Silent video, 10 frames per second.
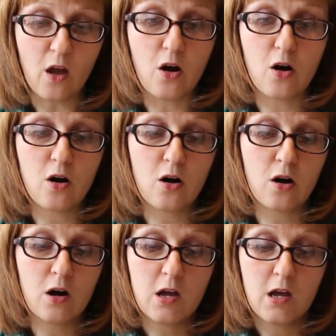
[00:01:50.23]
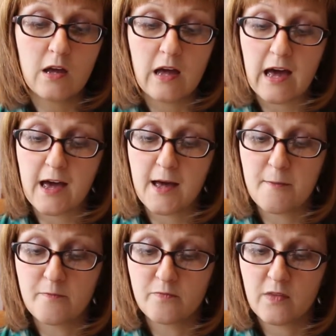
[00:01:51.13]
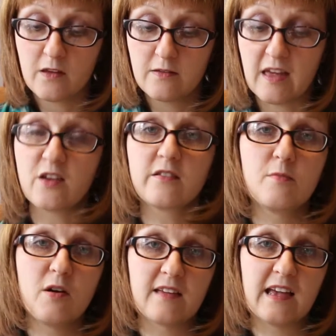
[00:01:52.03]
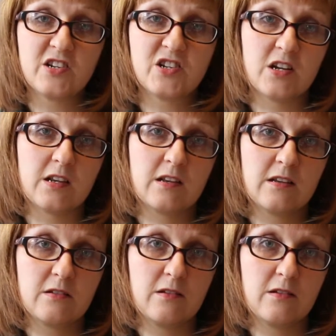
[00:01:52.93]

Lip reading: are their customization